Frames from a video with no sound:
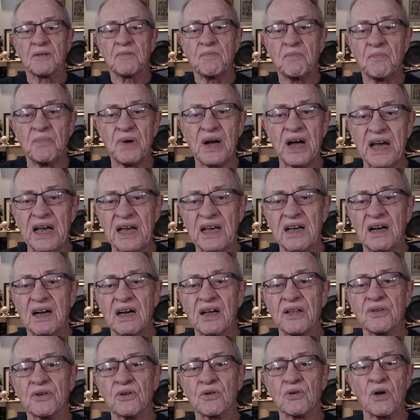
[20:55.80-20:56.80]
by
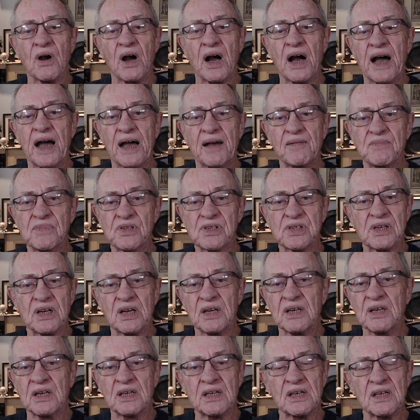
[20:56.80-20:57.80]
other crimes.
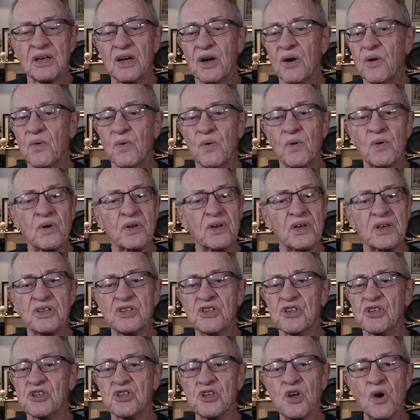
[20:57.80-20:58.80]
You know, it's
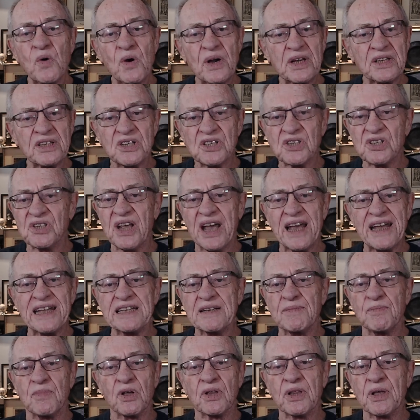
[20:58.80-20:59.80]
so
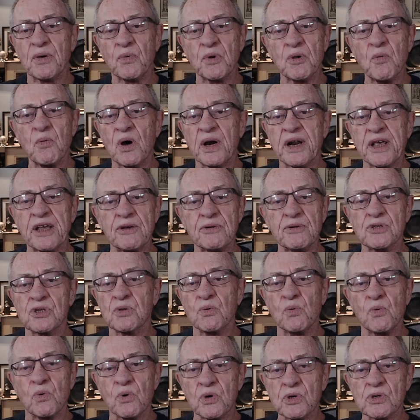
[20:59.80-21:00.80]
understandable that we want to use the
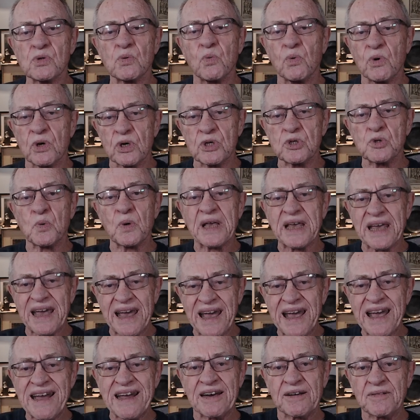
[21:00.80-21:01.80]
worst words we
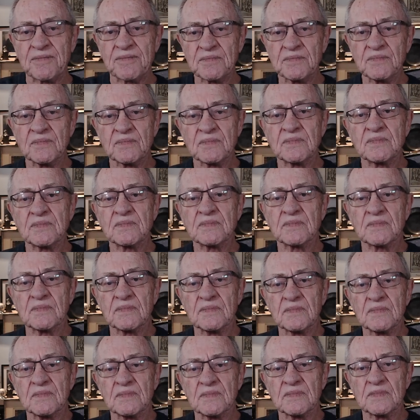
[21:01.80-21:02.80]
can
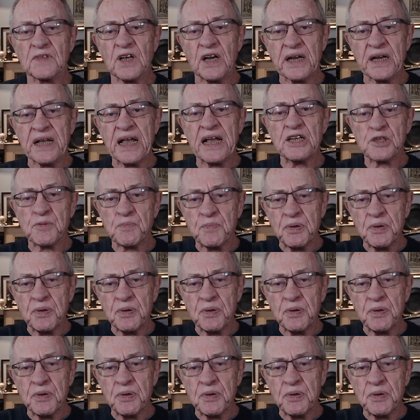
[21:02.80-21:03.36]
against